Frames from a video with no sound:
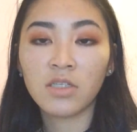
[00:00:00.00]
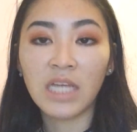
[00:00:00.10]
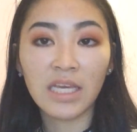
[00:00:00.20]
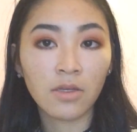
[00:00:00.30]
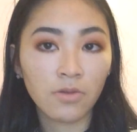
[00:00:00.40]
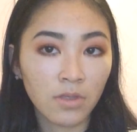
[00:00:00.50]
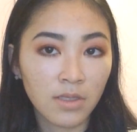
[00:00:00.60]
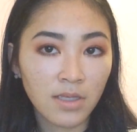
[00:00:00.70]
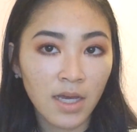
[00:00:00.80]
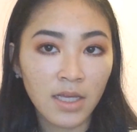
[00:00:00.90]
taking all
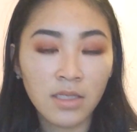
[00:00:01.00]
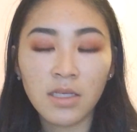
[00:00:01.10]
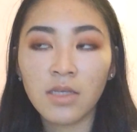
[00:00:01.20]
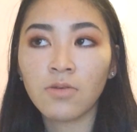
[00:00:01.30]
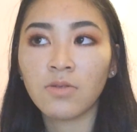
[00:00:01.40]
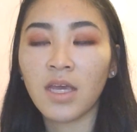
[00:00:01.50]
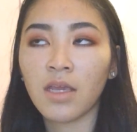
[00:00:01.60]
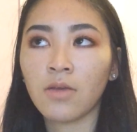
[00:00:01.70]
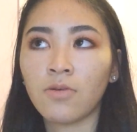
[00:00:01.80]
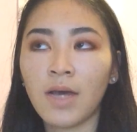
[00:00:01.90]
the sciences or
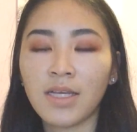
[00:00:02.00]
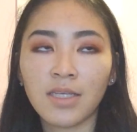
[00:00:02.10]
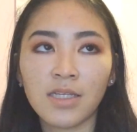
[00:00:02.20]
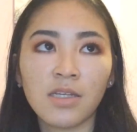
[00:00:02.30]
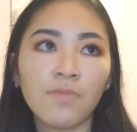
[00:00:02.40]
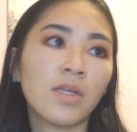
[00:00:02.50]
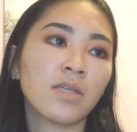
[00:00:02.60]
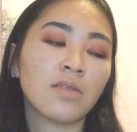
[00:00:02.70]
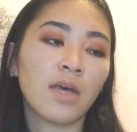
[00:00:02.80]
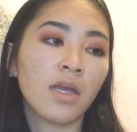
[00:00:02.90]
taking all essay
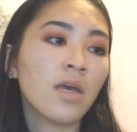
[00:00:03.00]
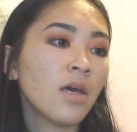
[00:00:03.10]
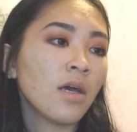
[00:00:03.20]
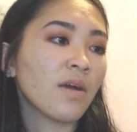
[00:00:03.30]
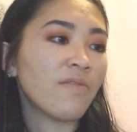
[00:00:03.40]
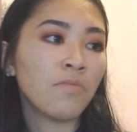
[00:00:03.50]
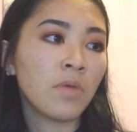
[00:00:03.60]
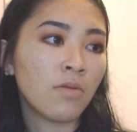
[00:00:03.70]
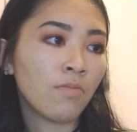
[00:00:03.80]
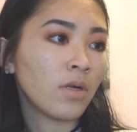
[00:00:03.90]
subjects like
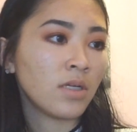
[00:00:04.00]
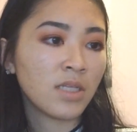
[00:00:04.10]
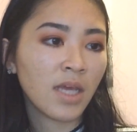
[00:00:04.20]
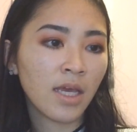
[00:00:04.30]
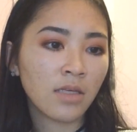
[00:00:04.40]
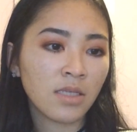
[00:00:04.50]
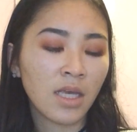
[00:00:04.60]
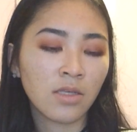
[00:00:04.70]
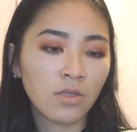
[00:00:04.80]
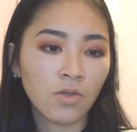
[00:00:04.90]
government and politics,
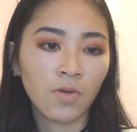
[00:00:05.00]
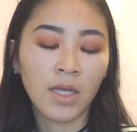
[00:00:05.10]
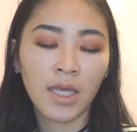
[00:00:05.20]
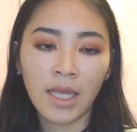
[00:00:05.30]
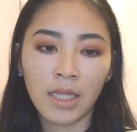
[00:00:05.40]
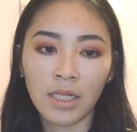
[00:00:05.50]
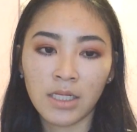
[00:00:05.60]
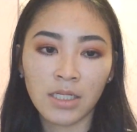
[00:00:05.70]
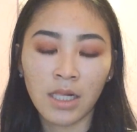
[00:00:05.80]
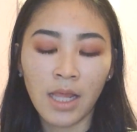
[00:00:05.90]
history,
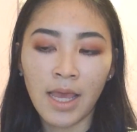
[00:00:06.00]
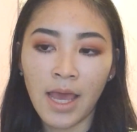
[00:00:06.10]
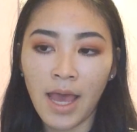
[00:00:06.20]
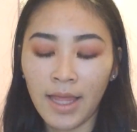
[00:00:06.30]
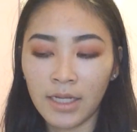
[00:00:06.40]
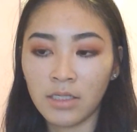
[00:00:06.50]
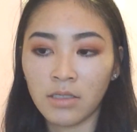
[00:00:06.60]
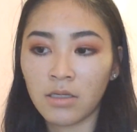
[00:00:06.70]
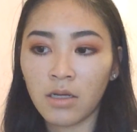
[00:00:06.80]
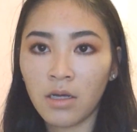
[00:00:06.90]
English, lit
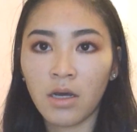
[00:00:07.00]
and